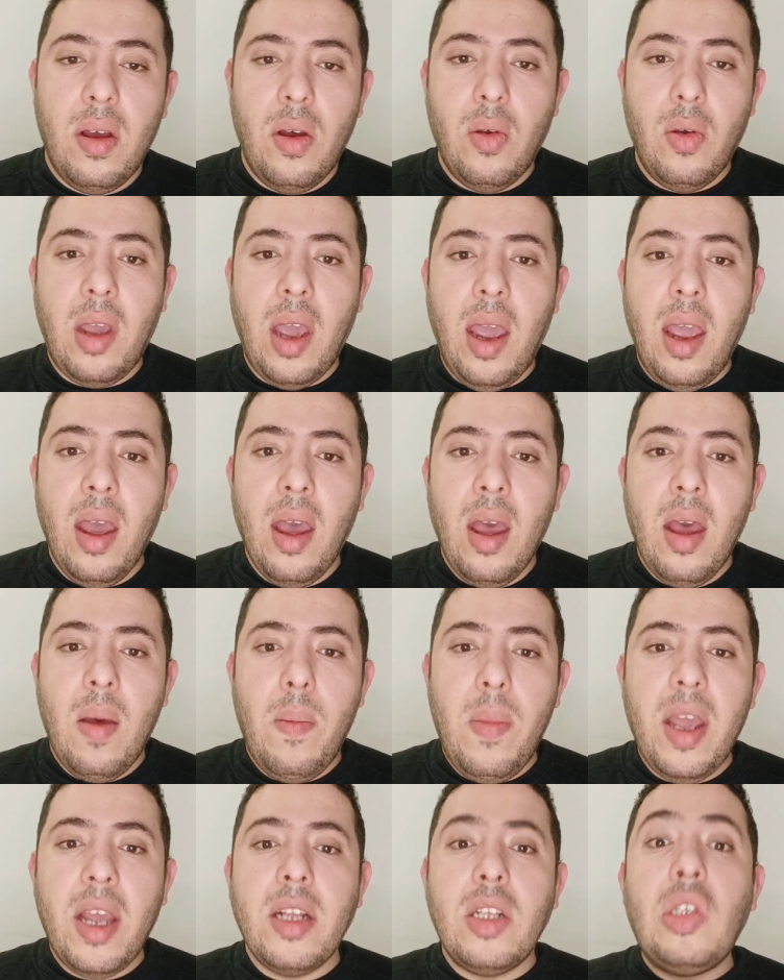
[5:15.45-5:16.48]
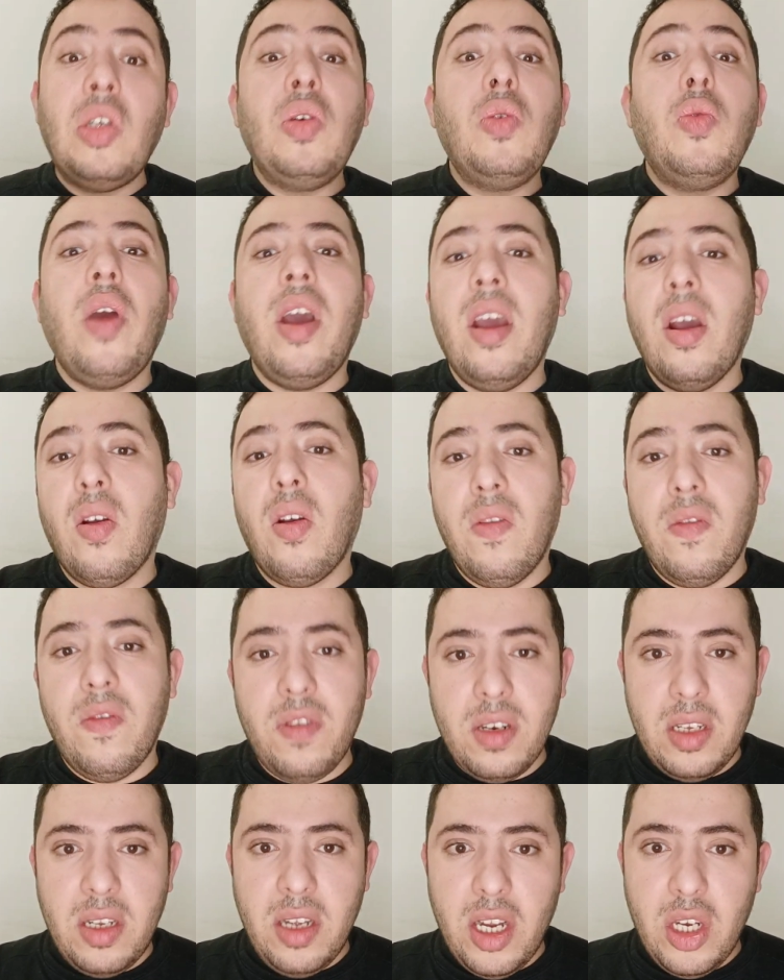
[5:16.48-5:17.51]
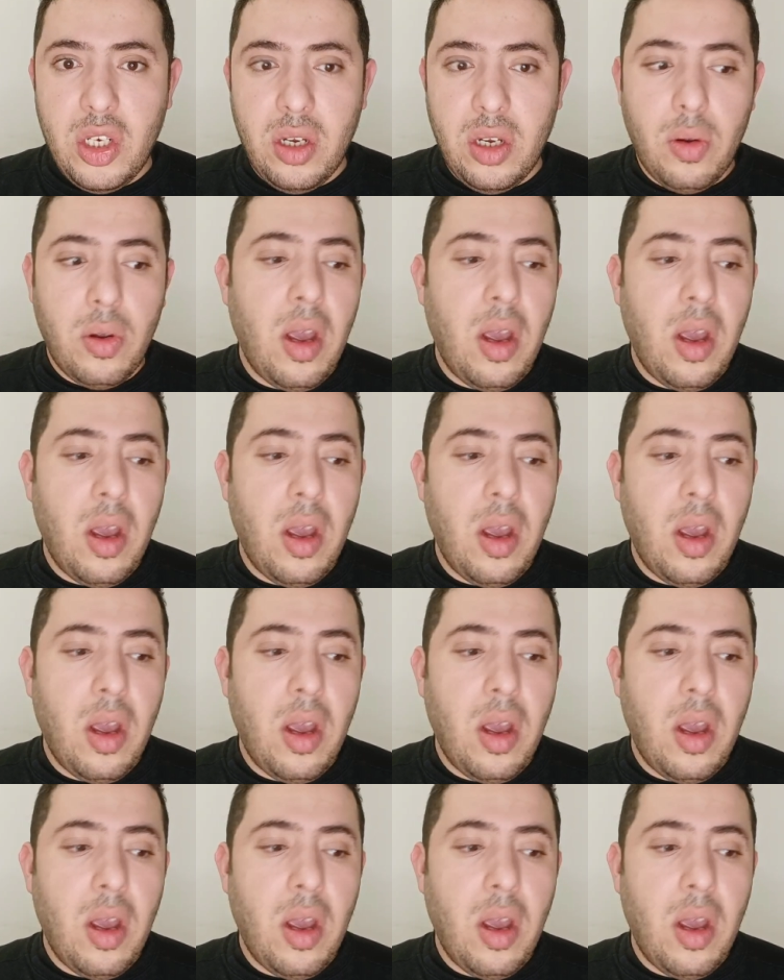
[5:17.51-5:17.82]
Okay, make it two-way conversation.